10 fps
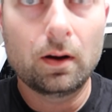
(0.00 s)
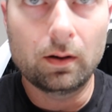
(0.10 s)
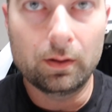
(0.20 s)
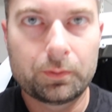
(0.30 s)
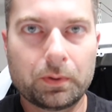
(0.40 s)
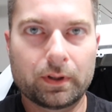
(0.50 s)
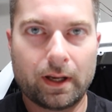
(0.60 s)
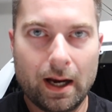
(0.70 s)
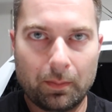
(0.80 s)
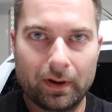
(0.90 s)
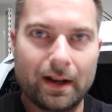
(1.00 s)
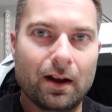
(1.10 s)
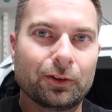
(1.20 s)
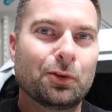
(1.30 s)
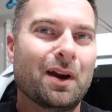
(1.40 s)
Now, let's put the camera
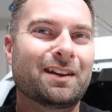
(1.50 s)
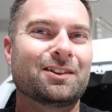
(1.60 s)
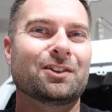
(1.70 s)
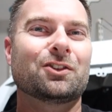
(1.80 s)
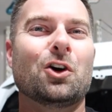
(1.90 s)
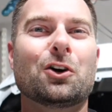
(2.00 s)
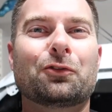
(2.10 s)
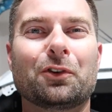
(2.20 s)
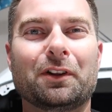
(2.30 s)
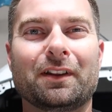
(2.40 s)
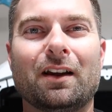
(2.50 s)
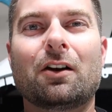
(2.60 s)
down so I can just talk freely.